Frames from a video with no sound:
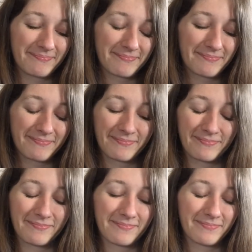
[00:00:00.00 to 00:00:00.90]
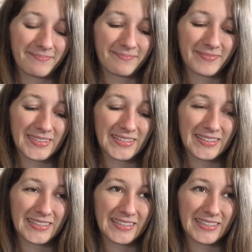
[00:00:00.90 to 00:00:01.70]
[no speech]